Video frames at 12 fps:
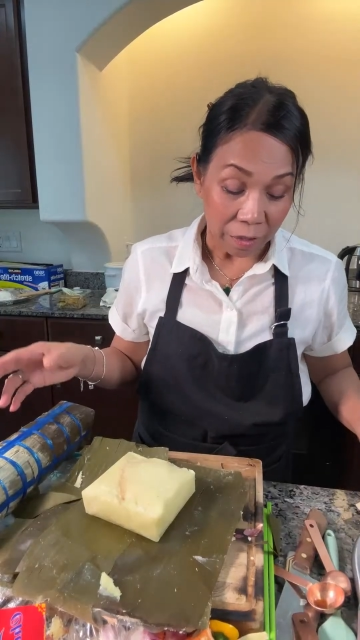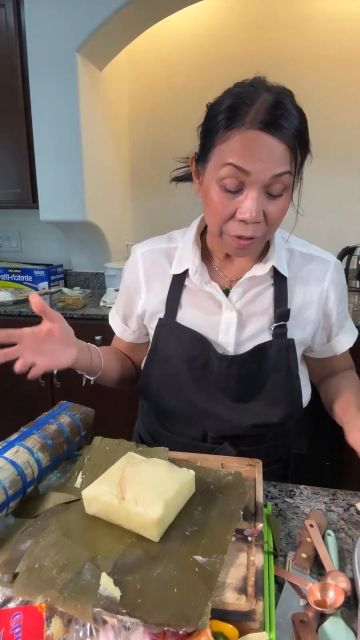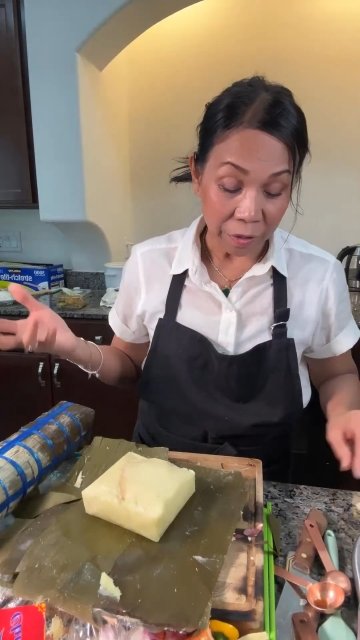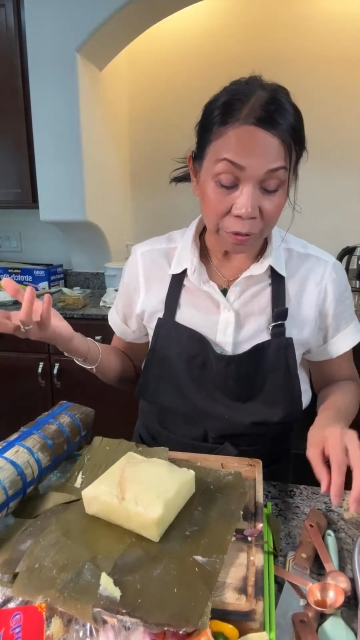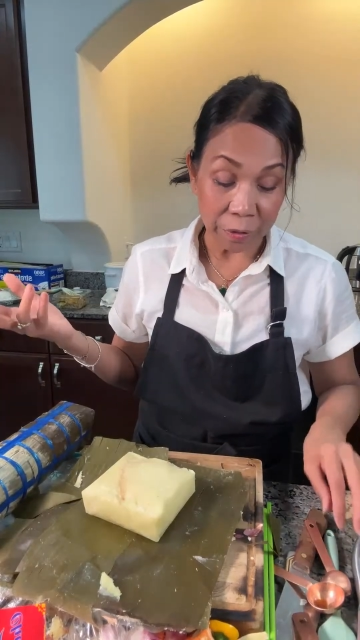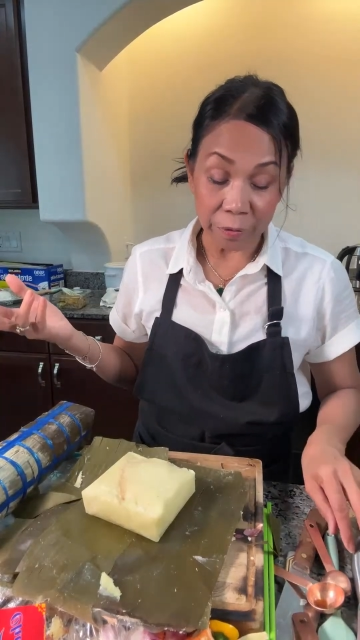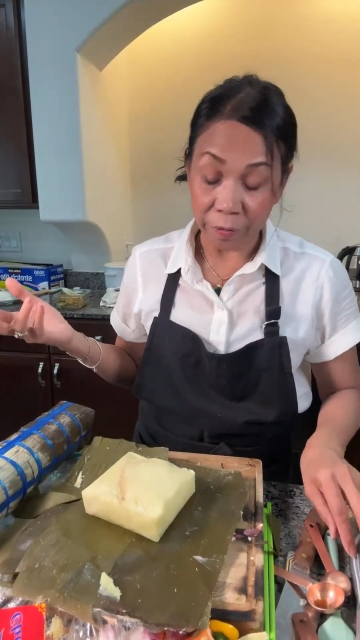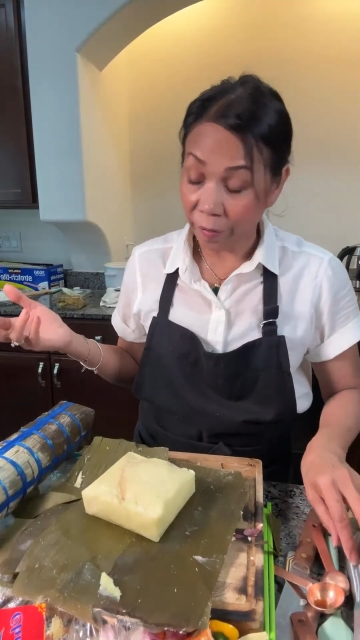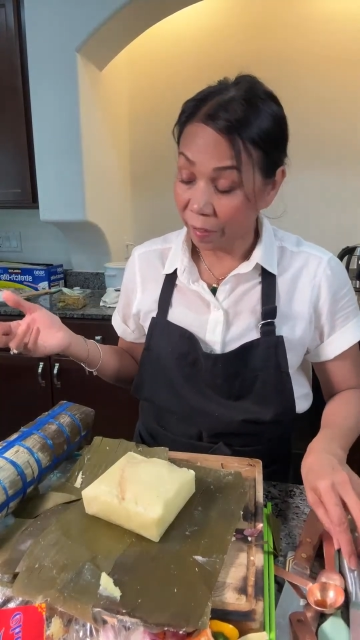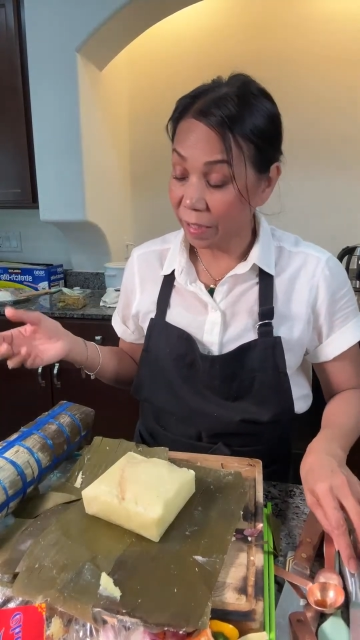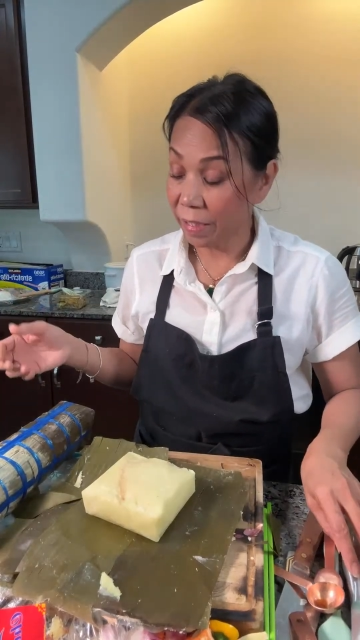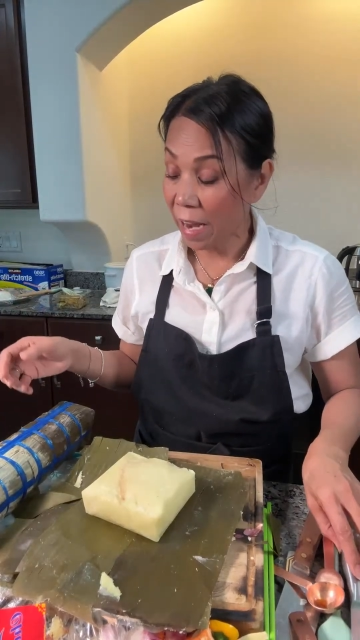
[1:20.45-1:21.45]
who
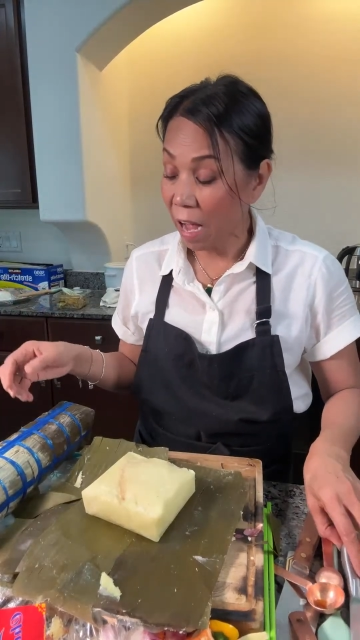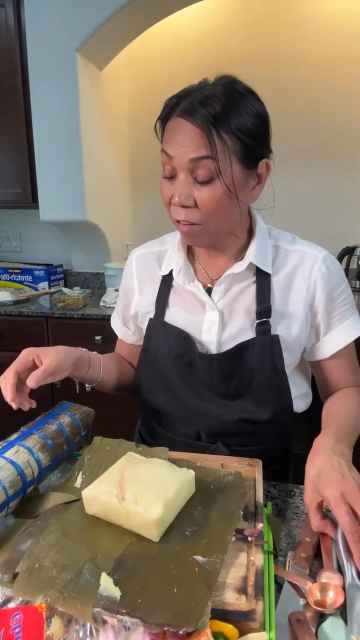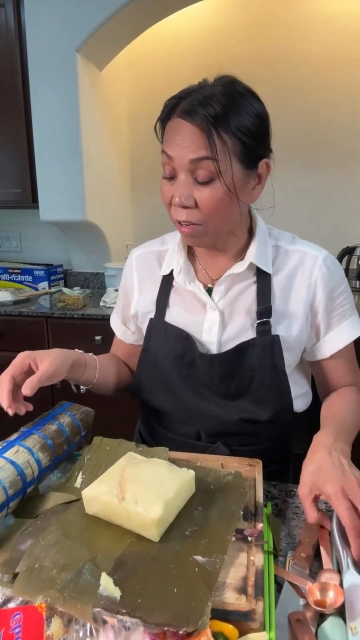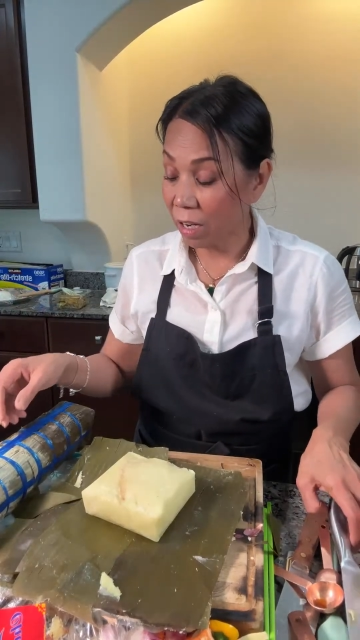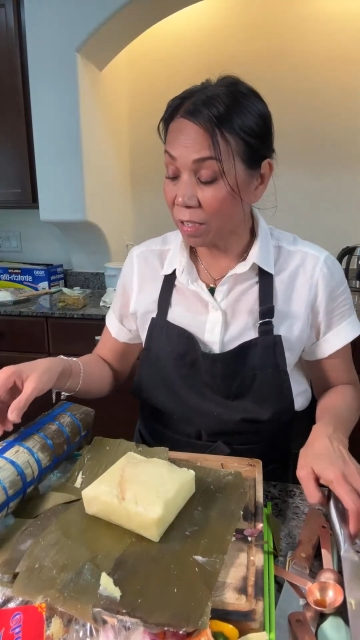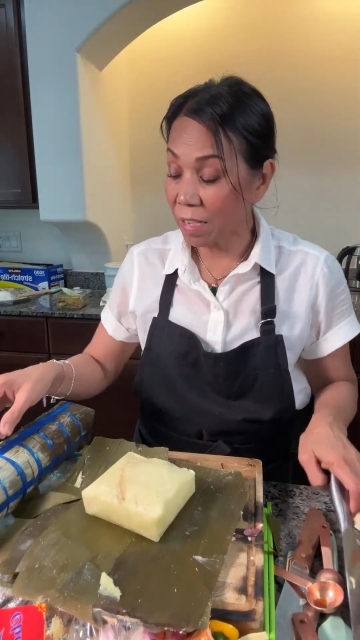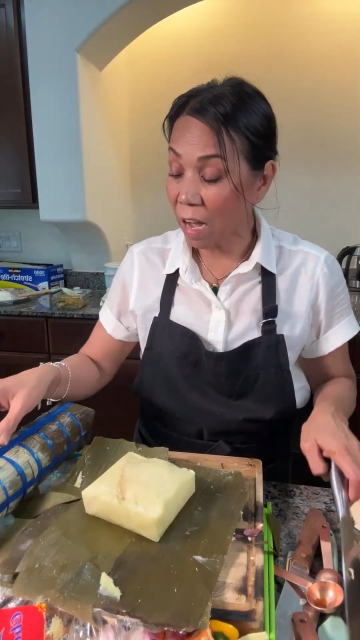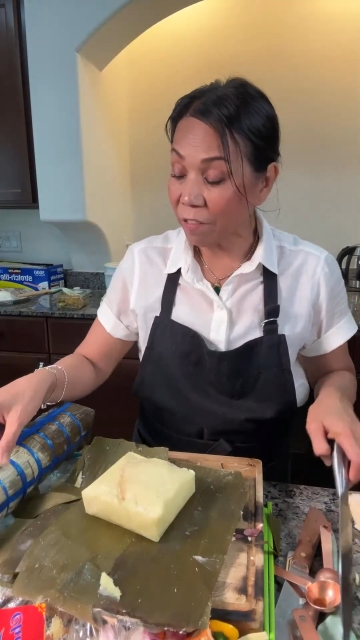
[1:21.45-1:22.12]
is now in South